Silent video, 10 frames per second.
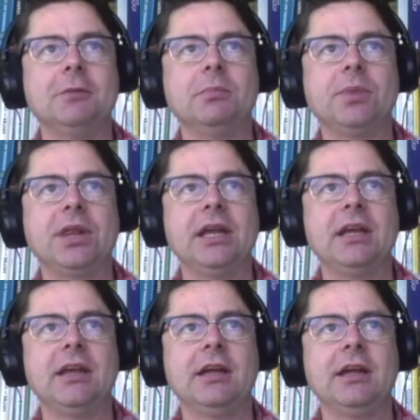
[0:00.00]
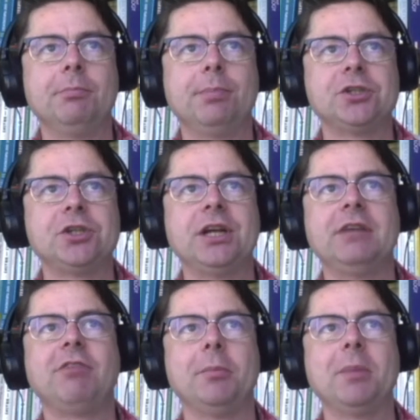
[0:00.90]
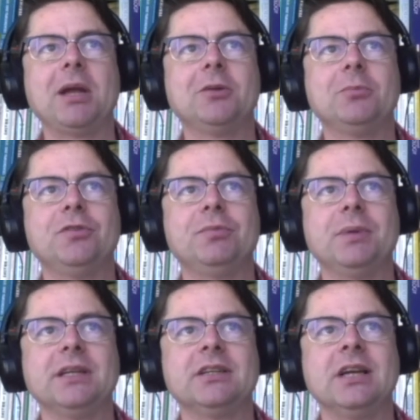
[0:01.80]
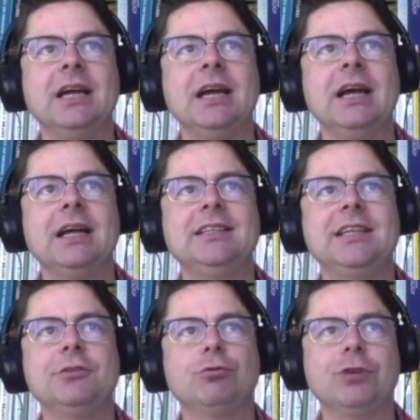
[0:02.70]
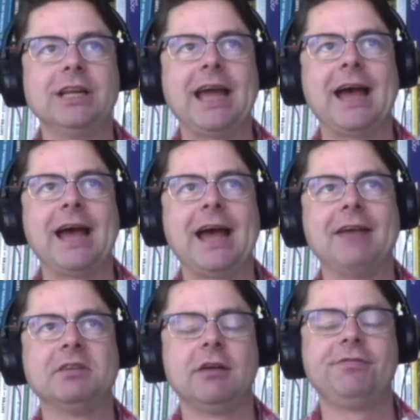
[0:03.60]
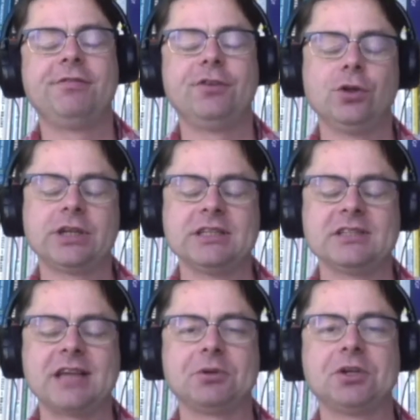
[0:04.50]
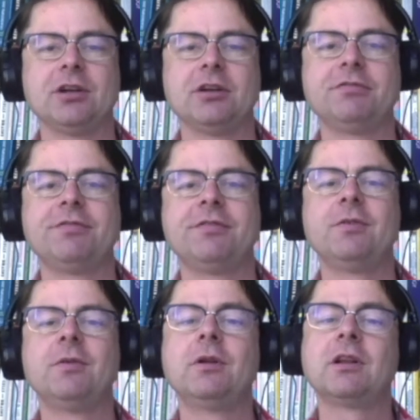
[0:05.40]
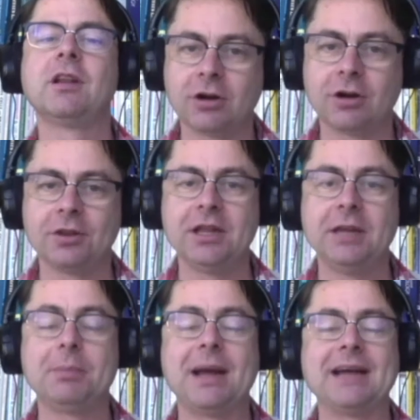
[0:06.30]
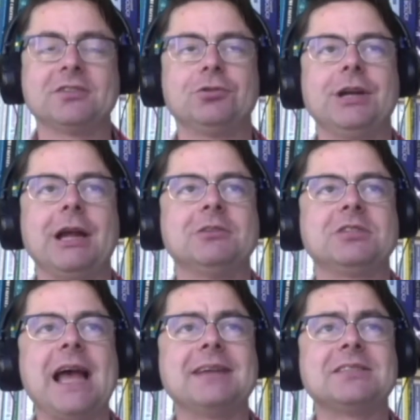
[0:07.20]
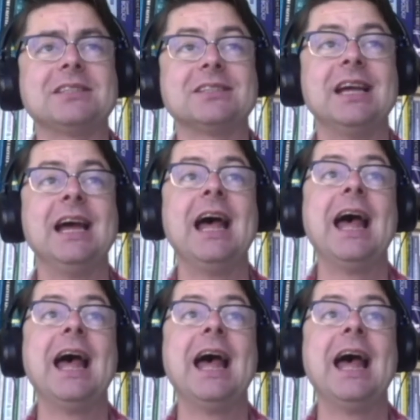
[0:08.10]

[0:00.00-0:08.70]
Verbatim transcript: the burgeoning environmental movement didn't really have a full conception of climate change or the impacts of greenhouse gases